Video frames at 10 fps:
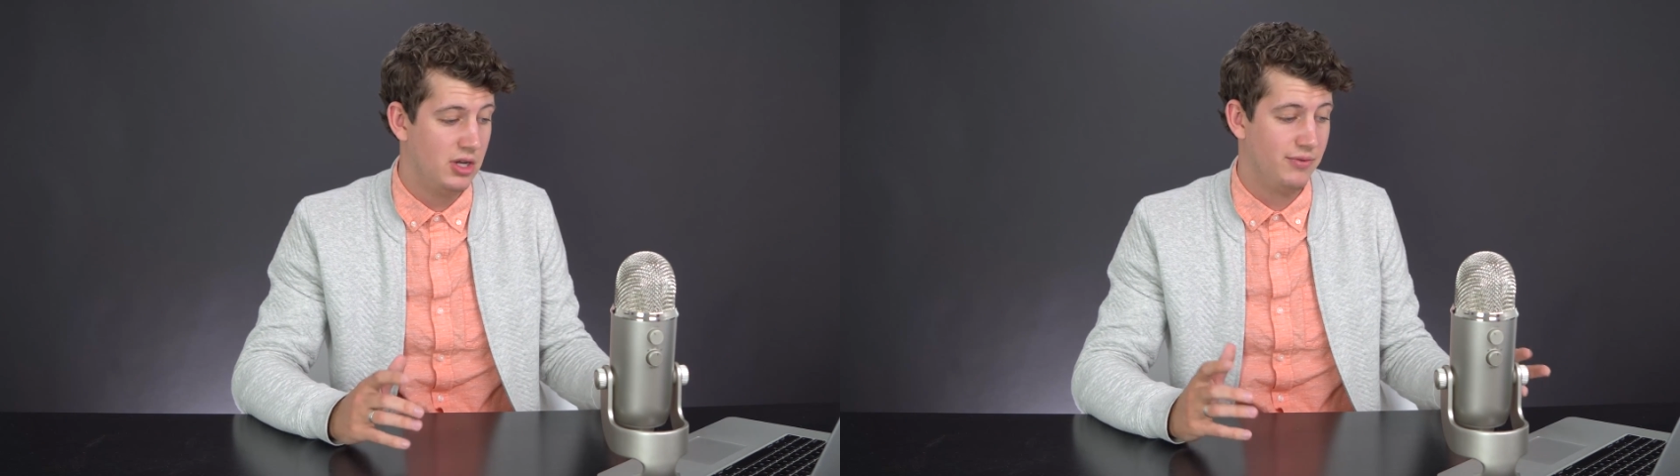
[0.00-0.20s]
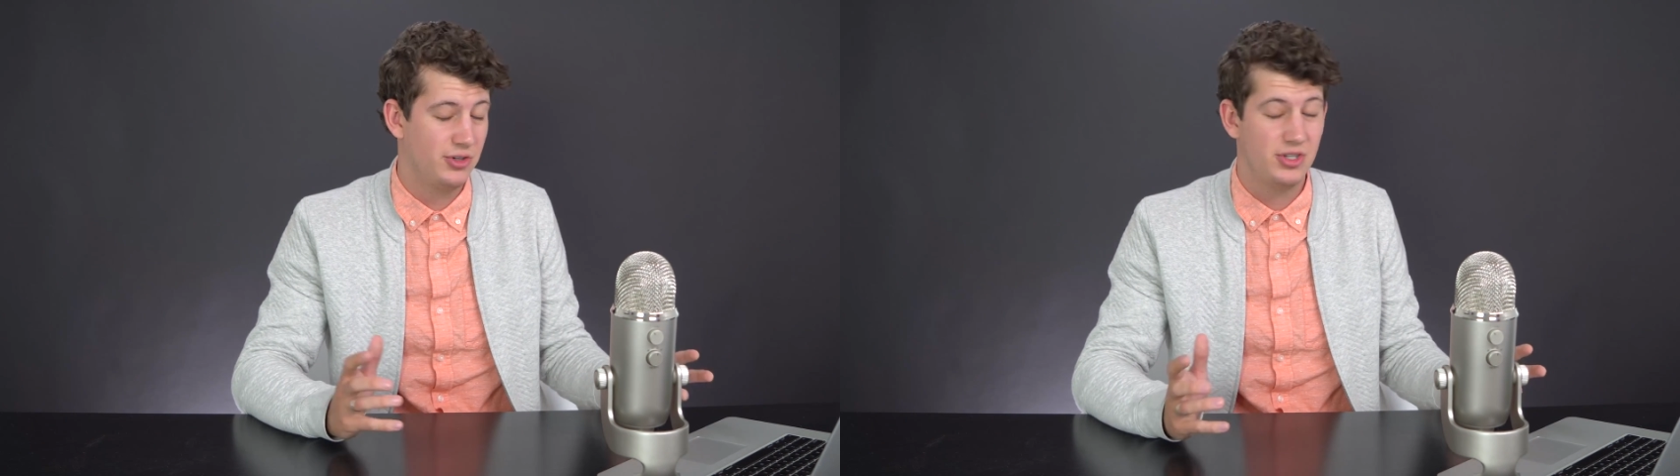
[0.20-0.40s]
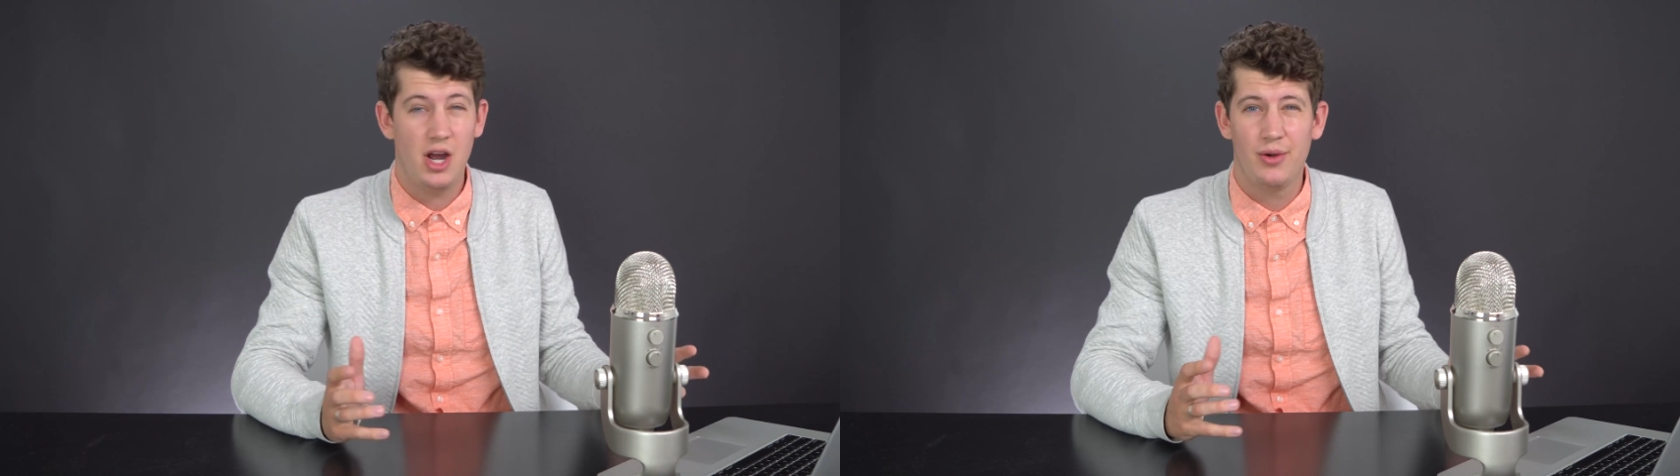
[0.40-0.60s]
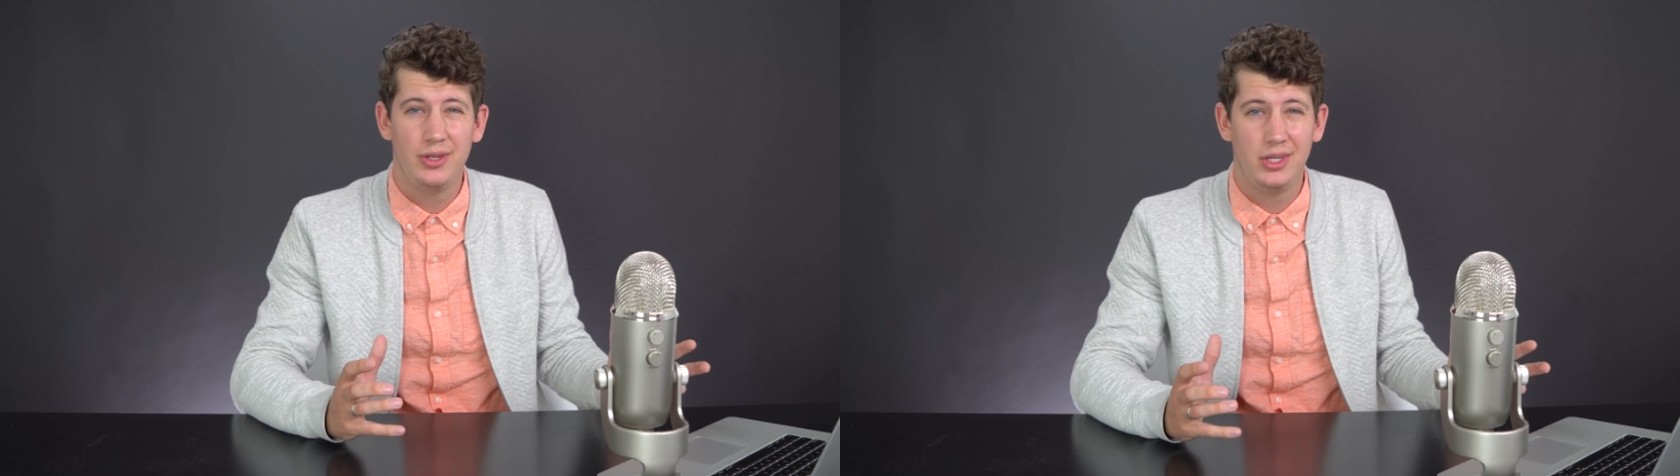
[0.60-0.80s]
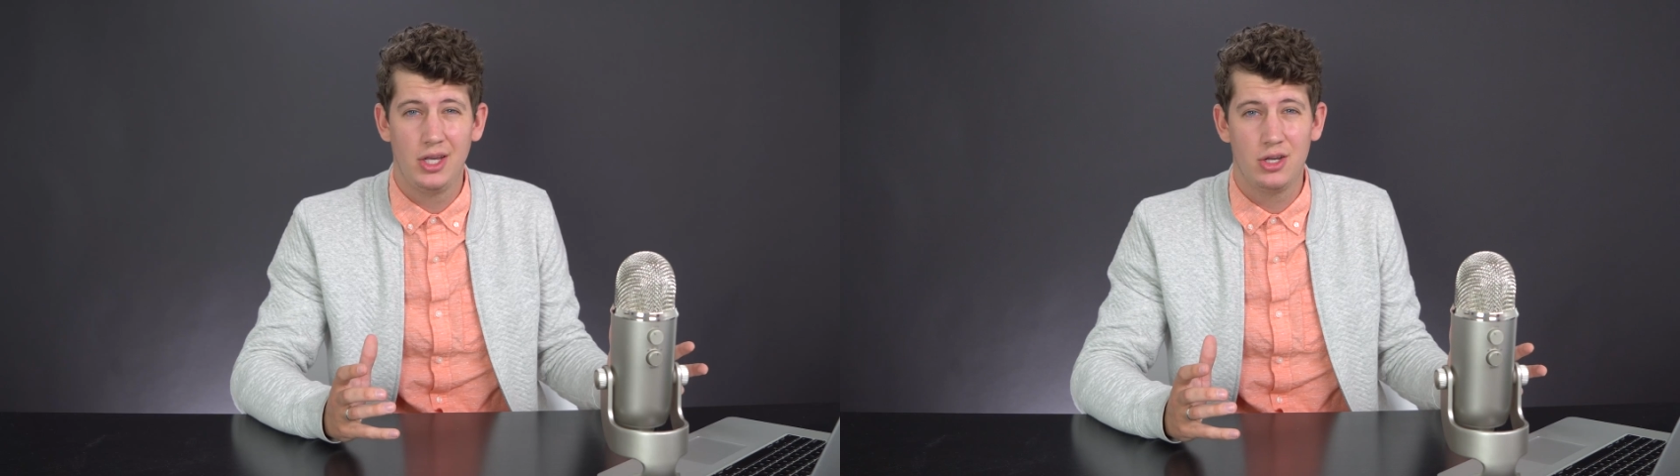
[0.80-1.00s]
There's not
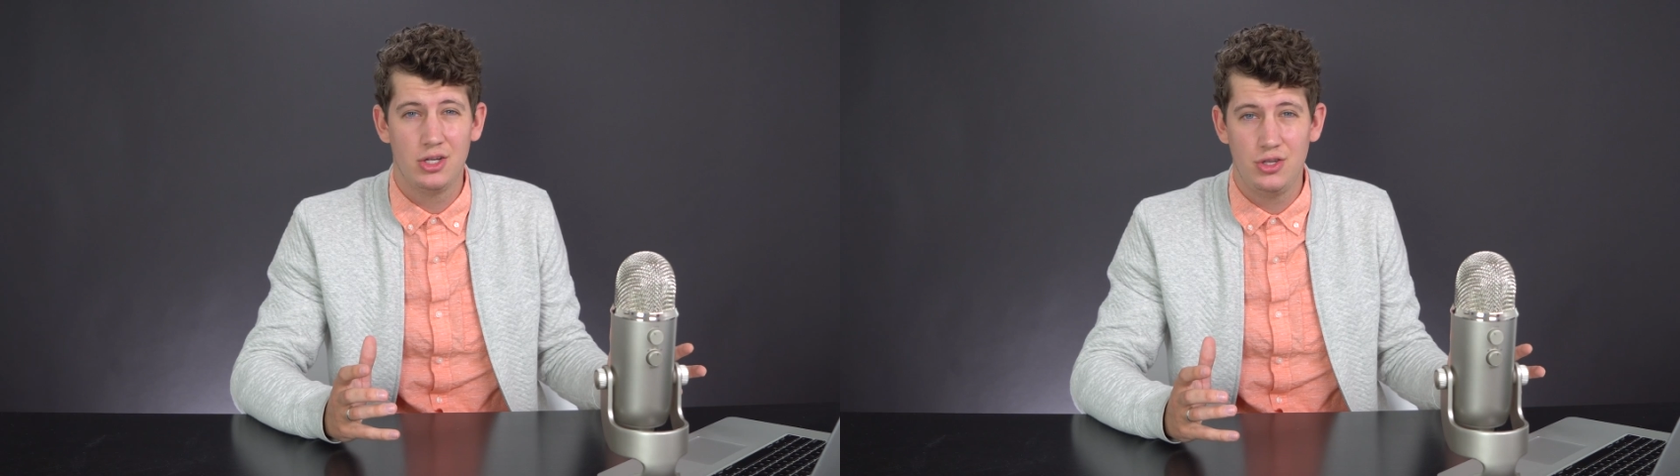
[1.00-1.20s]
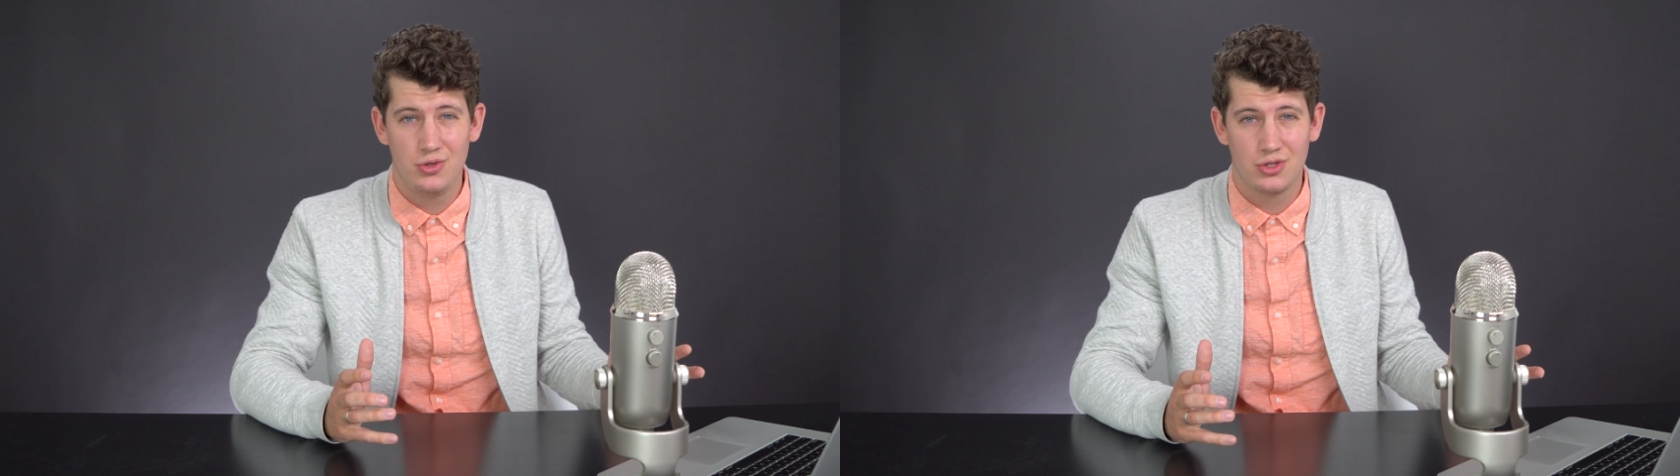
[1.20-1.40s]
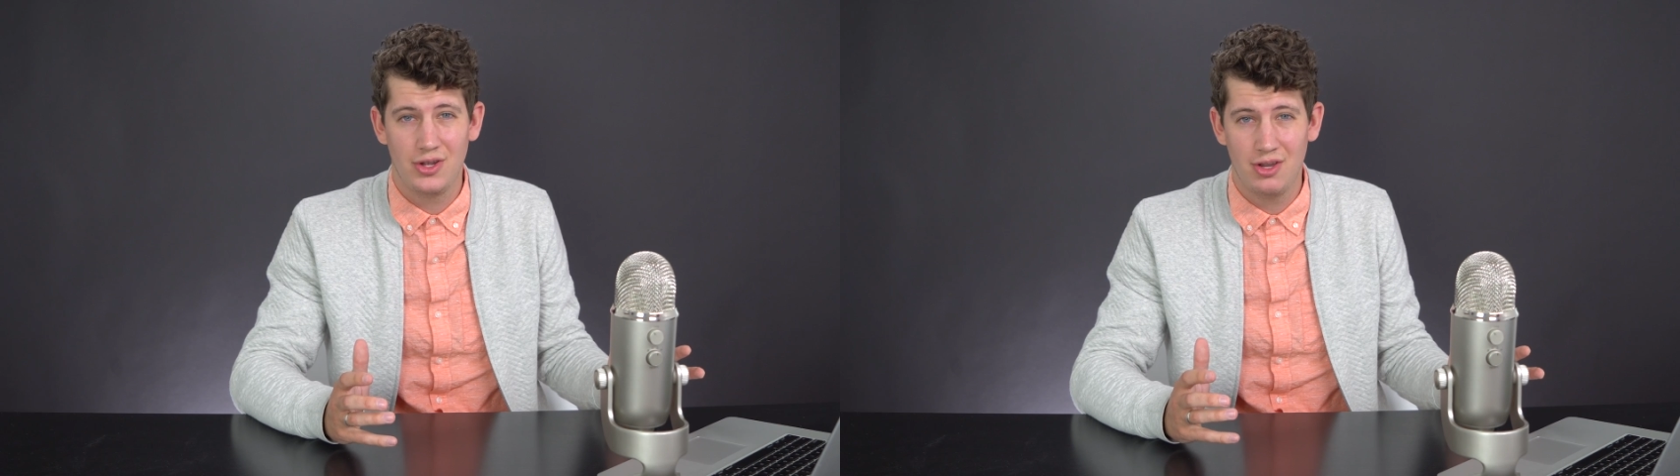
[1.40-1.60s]
really a good user